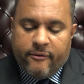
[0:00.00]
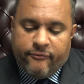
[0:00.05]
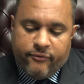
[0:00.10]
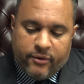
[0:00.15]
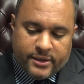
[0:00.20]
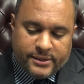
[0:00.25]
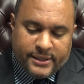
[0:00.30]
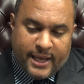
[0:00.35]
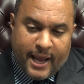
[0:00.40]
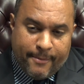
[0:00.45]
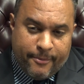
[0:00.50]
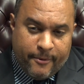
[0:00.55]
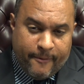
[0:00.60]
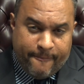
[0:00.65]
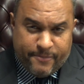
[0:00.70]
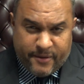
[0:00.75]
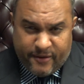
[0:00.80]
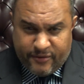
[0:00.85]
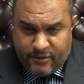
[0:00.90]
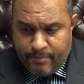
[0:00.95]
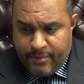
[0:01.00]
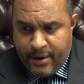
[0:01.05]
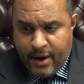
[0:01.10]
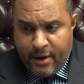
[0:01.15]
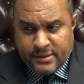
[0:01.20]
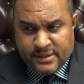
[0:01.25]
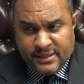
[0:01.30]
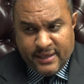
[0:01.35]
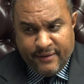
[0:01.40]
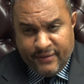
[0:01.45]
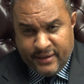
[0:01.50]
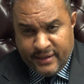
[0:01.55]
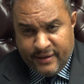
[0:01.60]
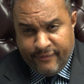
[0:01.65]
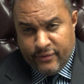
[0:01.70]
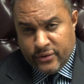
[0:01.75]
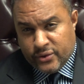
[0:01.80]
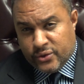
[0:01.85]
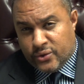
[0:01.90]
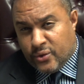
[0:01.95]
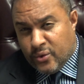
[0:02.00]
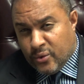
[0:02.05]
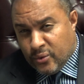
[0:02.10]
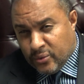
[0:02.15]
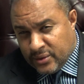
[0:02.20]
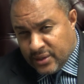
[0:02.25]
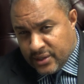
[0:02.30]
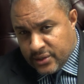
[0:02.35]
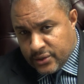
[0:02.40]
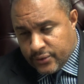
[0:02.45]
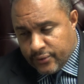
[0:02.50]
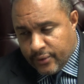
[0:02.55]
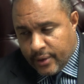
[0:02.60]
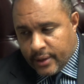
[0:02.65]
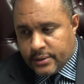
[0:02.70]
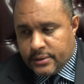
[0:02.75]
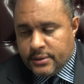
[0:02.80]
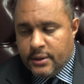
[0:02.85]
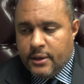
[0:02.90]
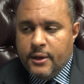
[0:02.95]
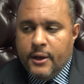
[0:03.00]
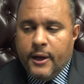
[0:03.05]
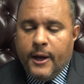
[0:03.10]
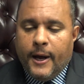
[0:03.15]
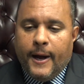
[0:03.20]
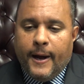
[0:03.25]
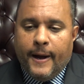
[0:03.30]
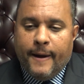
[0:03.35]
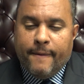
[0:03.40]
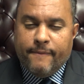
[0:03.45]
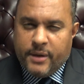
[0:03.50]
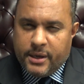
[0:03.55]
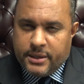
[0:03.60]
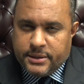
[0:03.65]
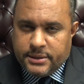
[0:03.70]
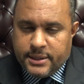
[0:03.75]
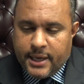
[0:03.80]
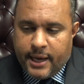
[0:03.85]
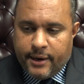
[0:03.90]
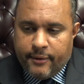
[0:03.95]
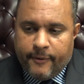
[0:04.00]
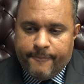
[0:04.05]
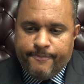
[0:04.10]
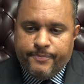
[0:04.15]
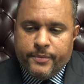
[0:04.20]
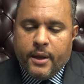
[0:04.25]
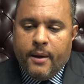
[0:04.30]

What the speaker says: For example, the parents live in different school districts, etc.